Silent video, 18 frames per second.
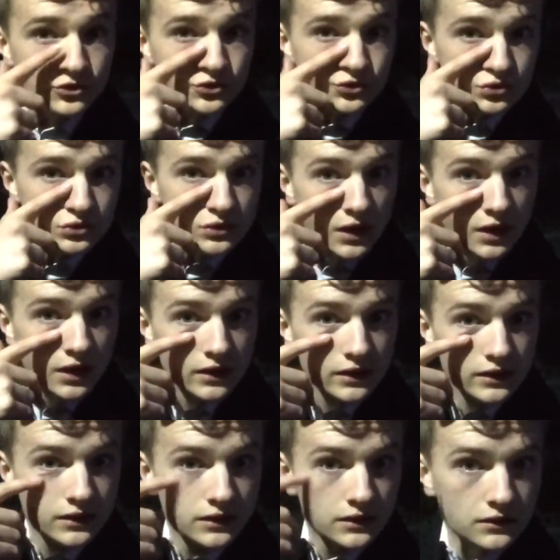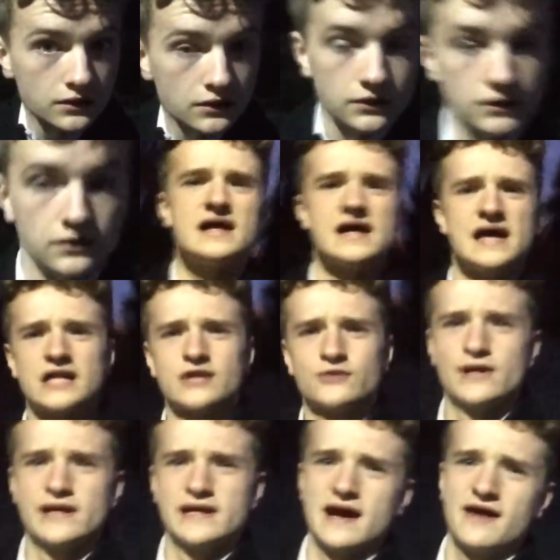Cry.
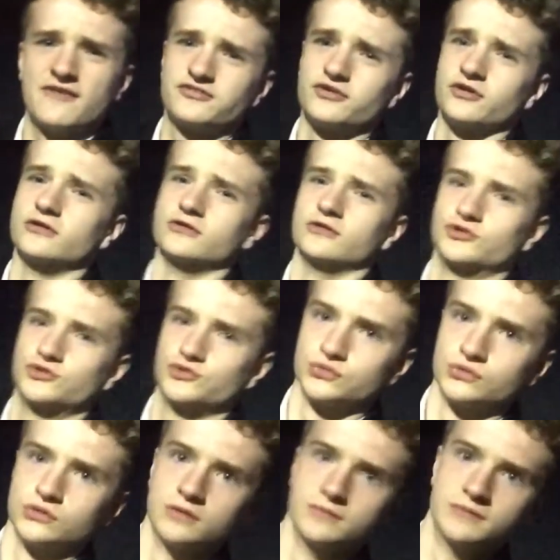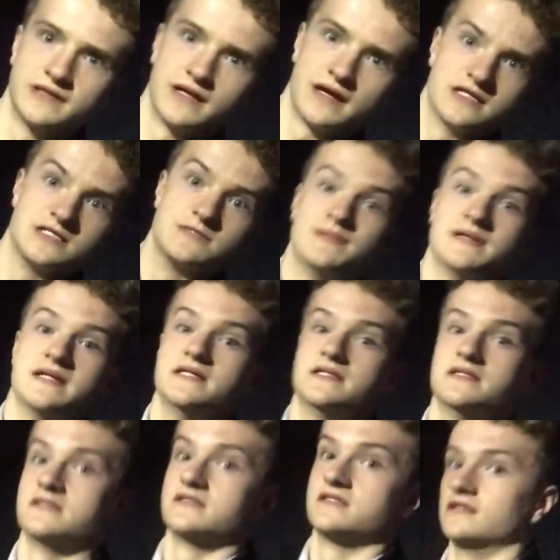Anyway, after all the trauma that has
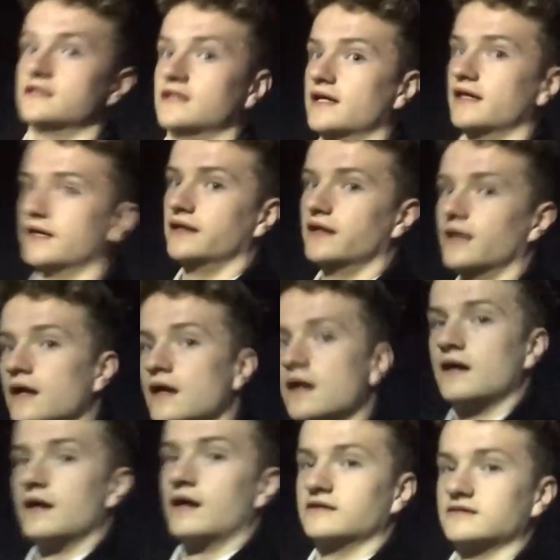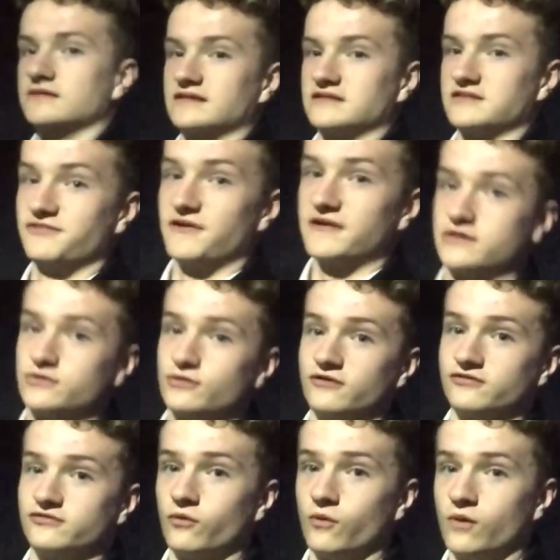been today, I'd just like to thank
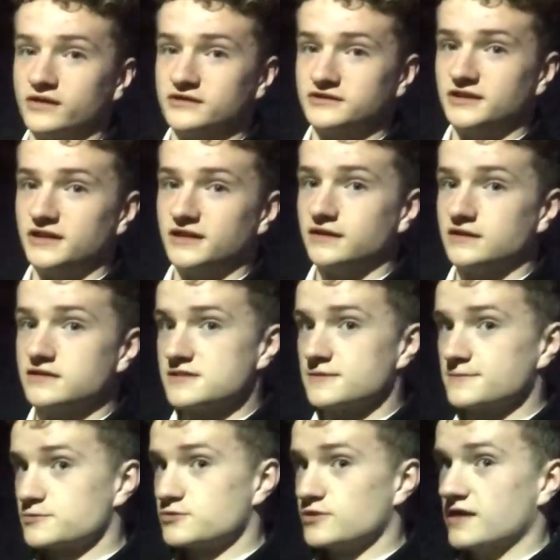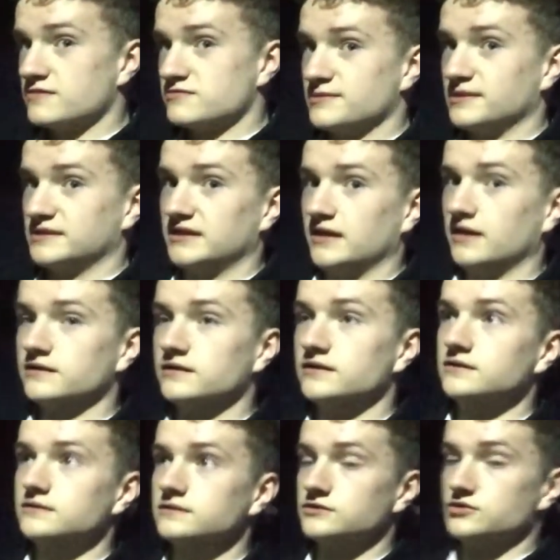you all for watching. Subscribe to my
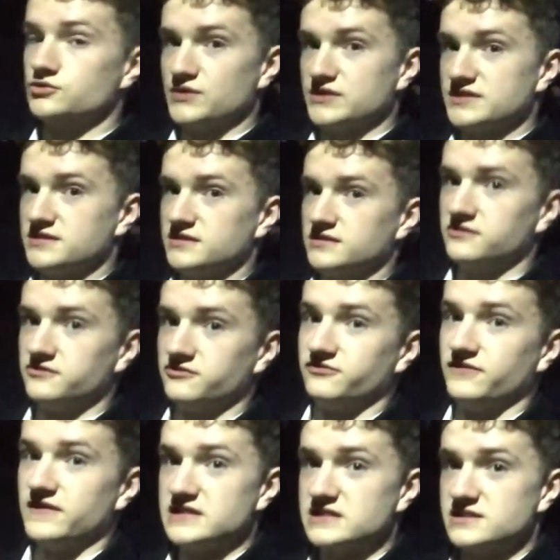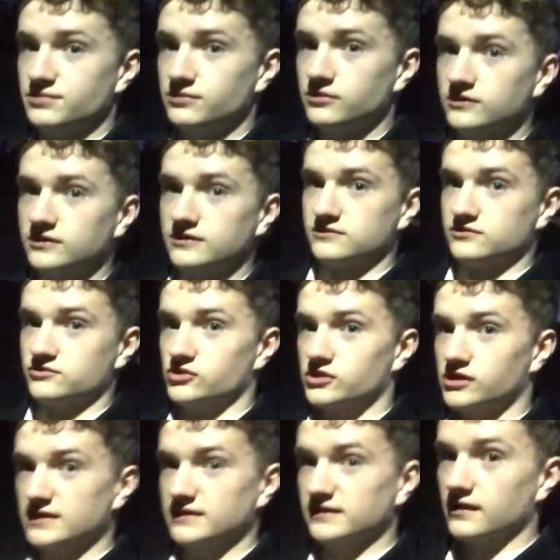channel, Twitter, Facebook, they're
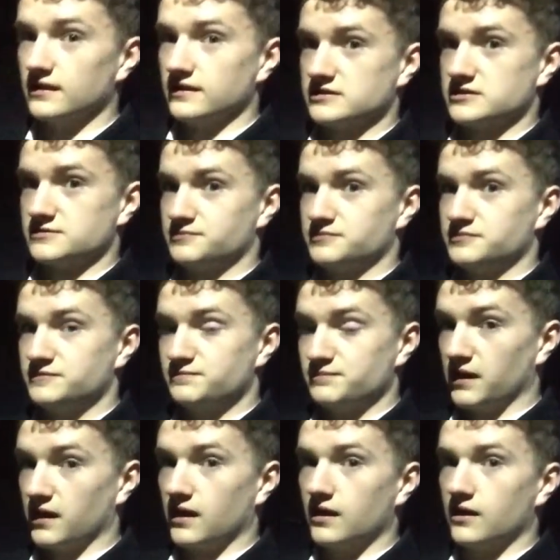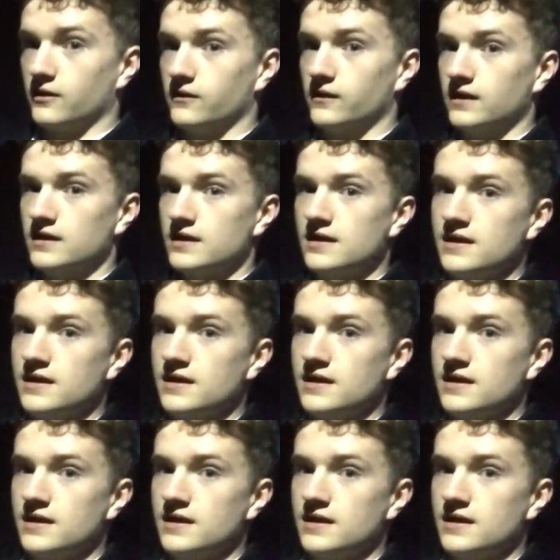all in the links below.